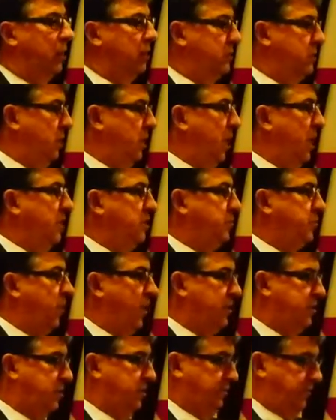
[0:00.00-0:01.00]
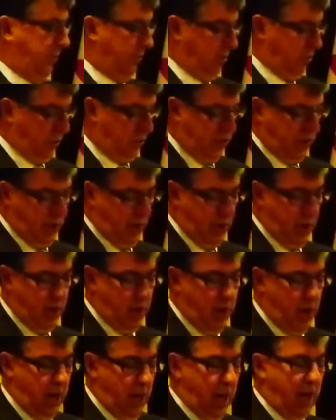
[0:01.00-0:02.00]
Today's price, if you look at
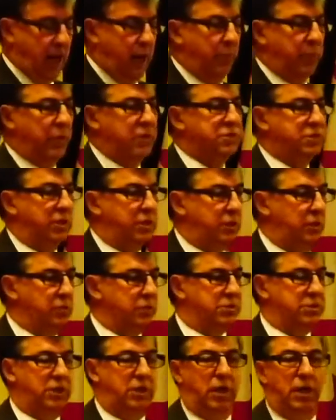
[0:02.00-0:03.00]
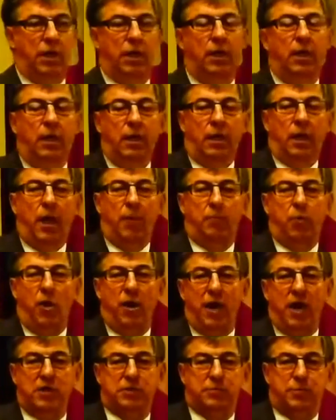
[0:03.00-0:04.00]
our budget, you'll see a
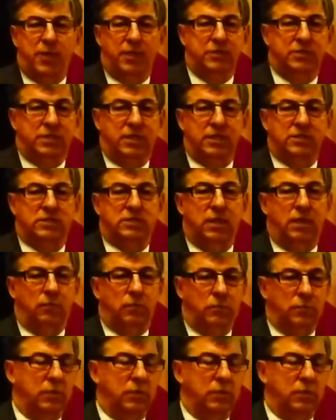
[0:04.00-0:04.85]
potash price that's